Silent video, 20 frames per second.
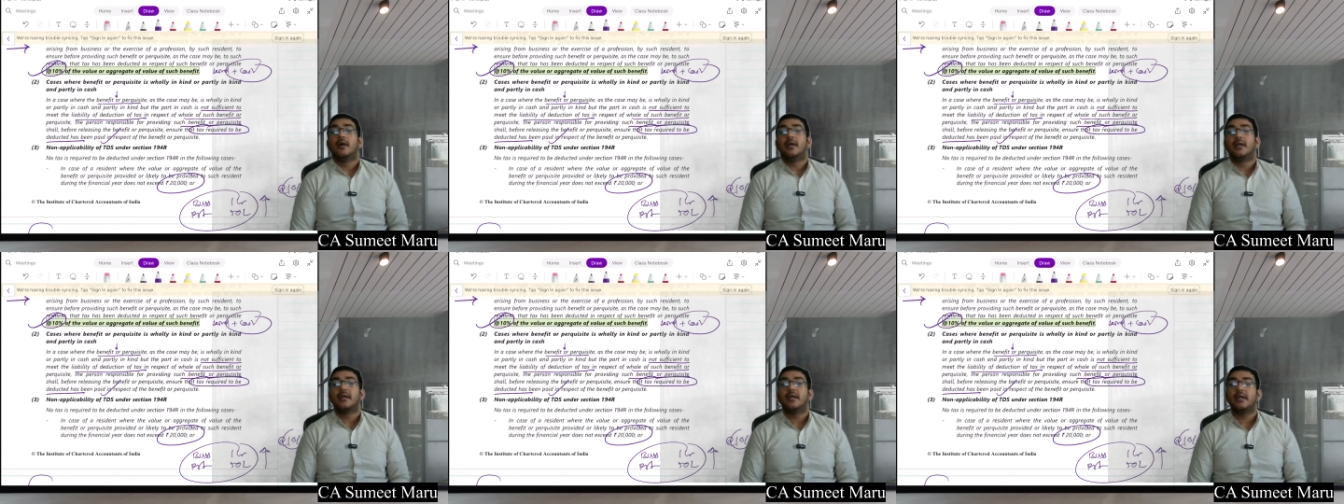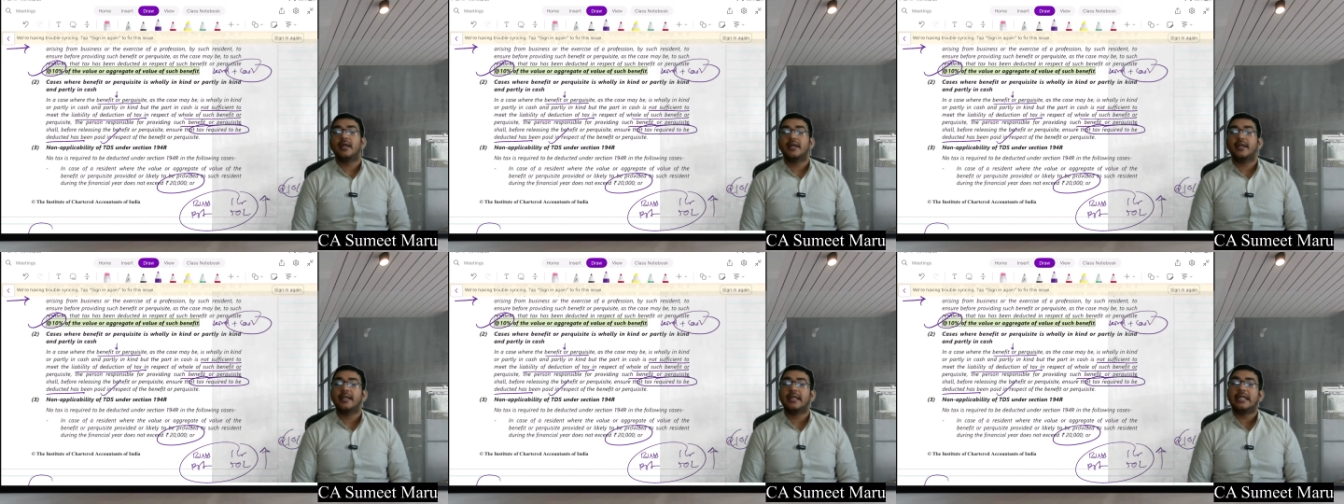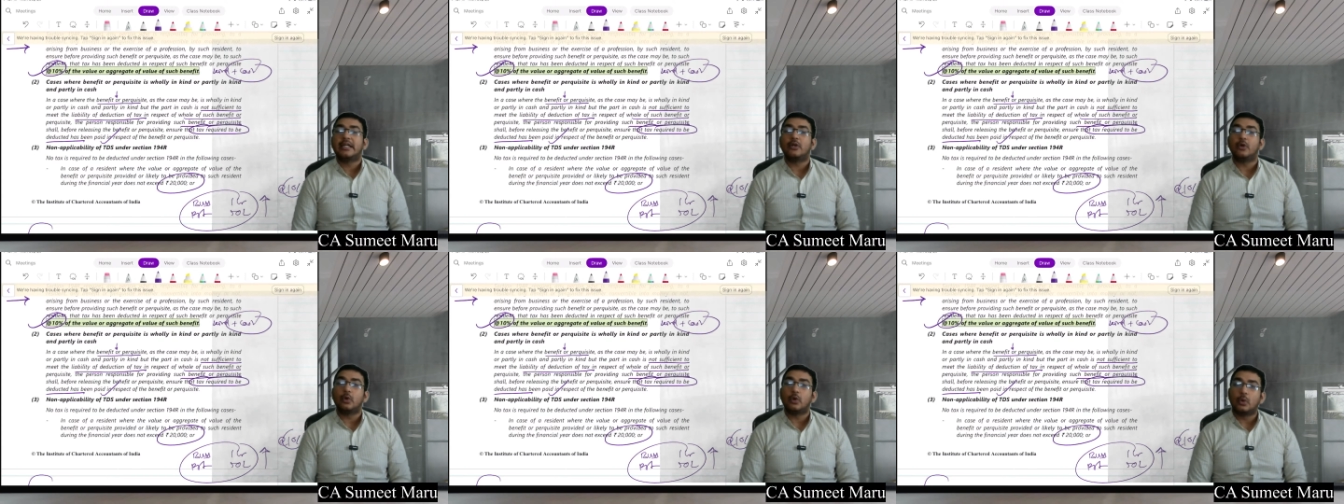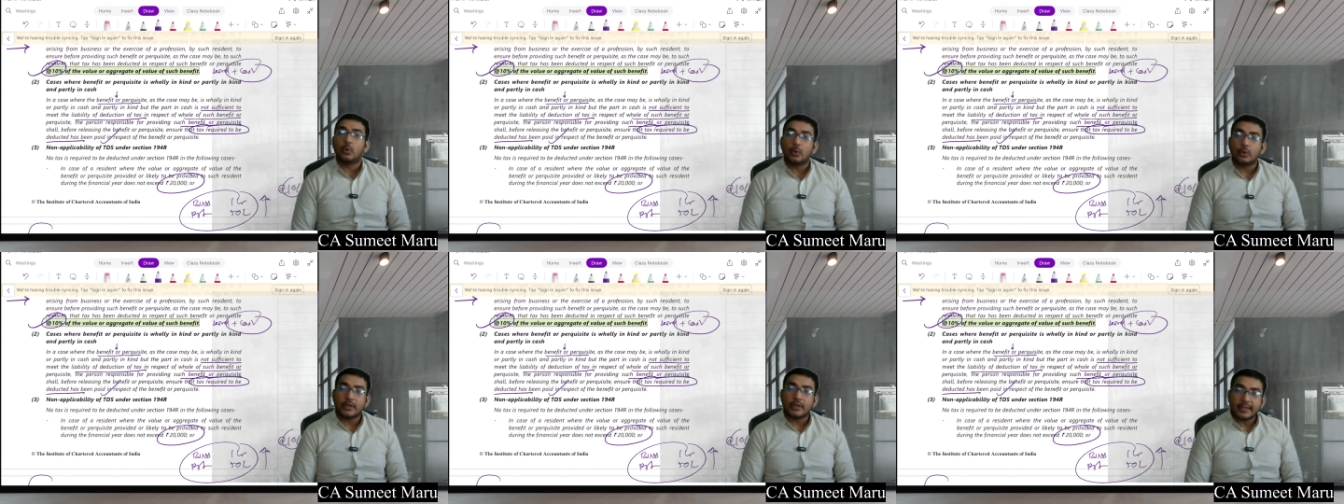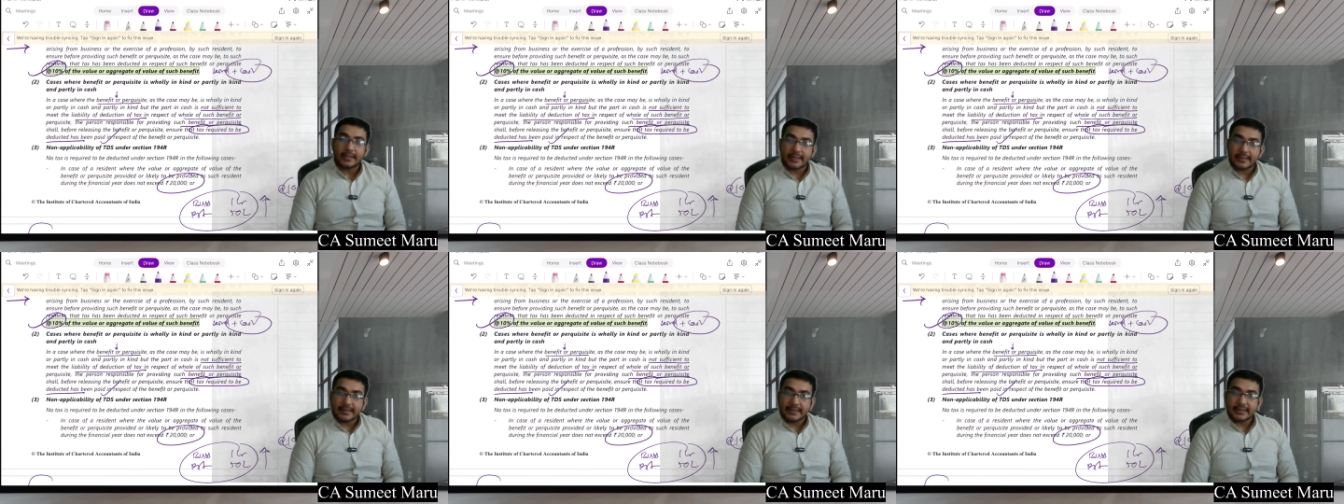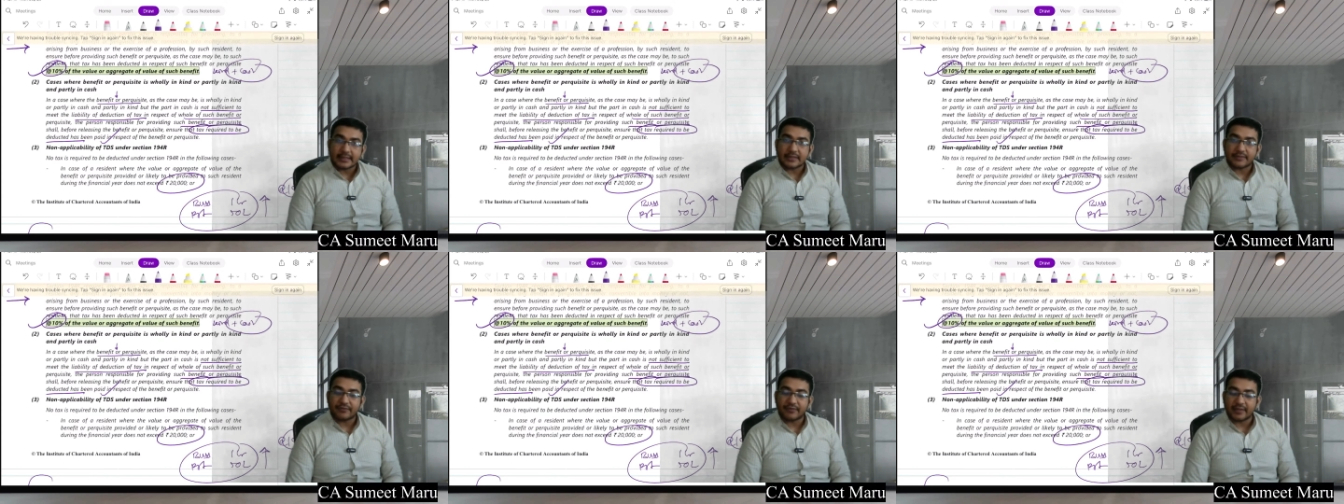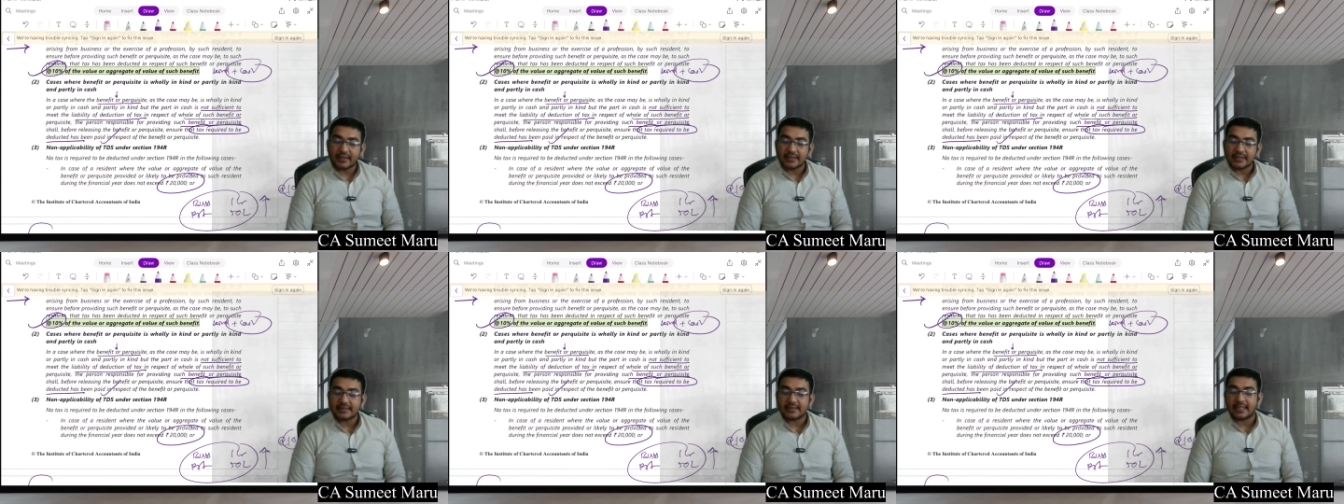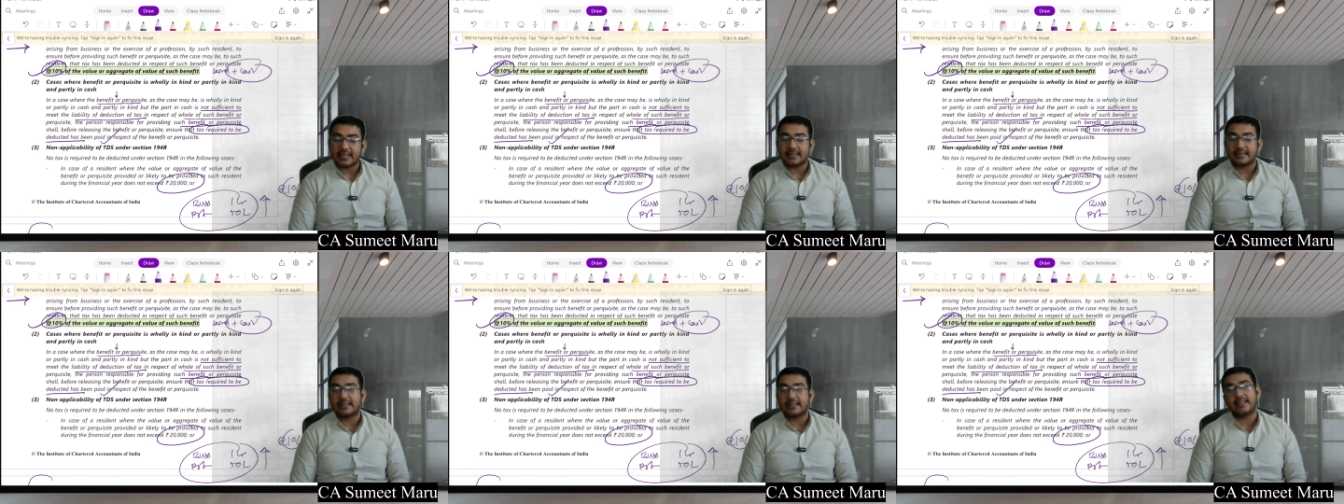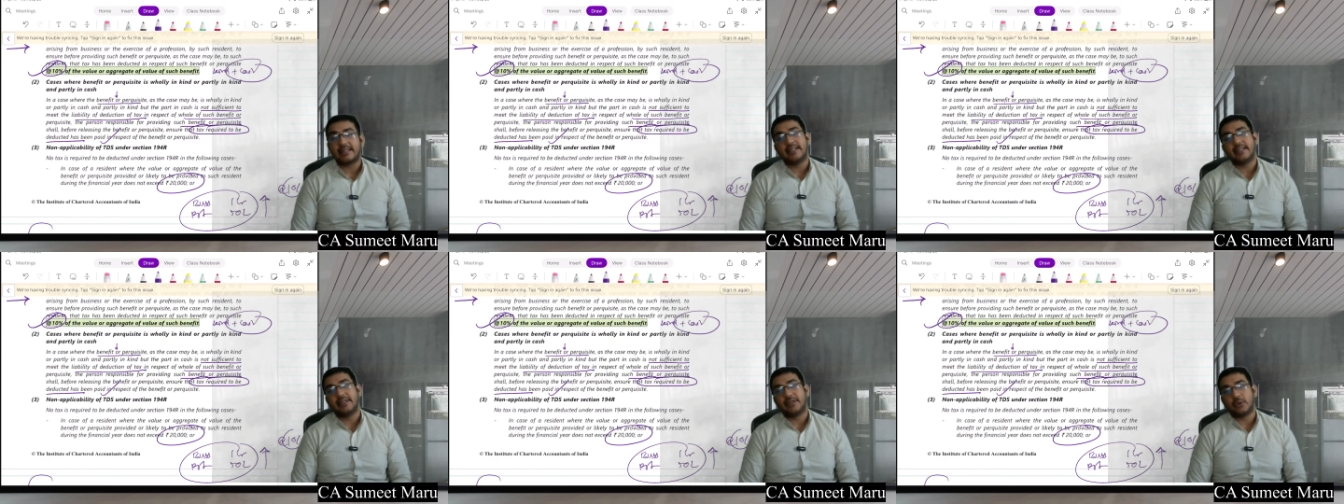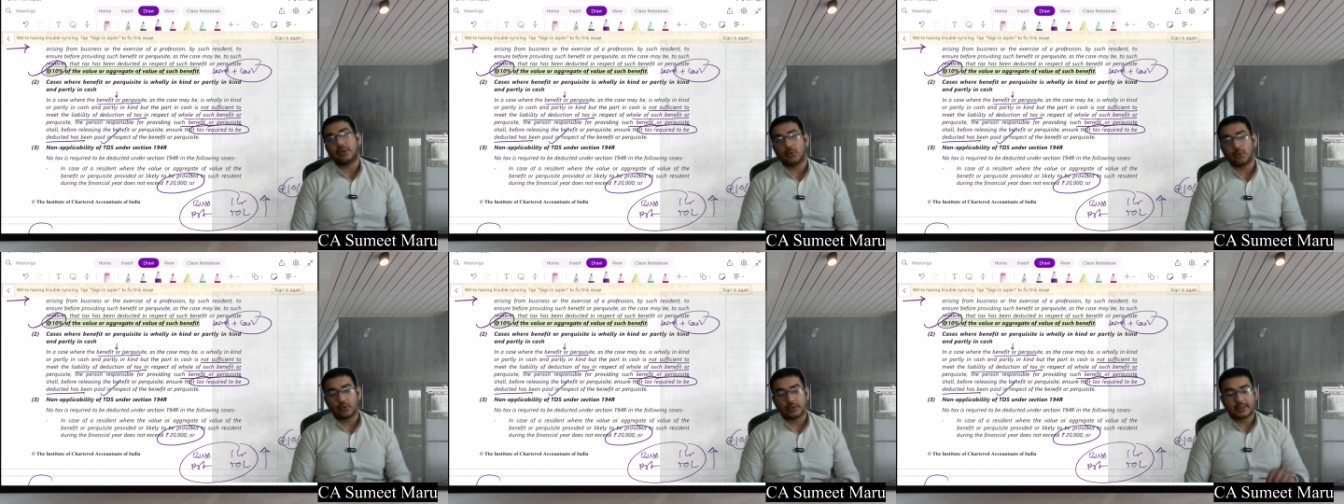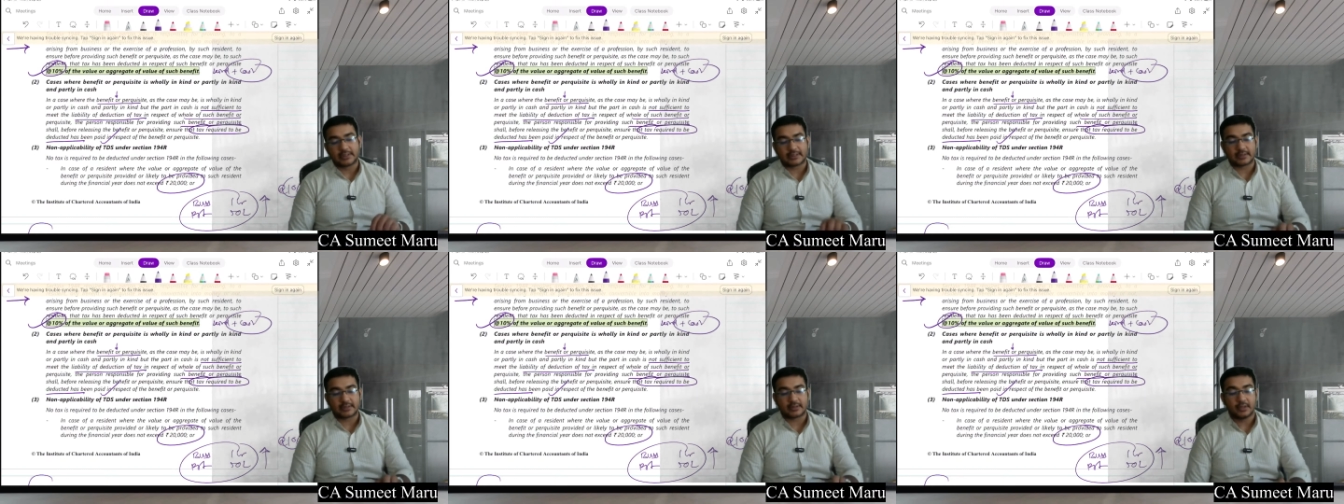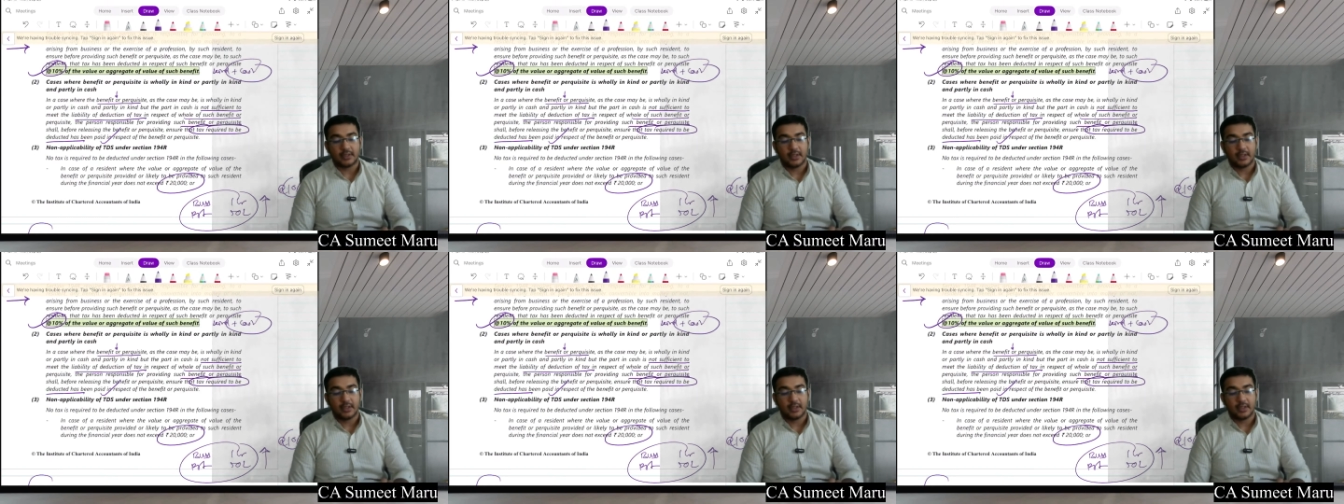he need to do the TDS first and then he need to do this.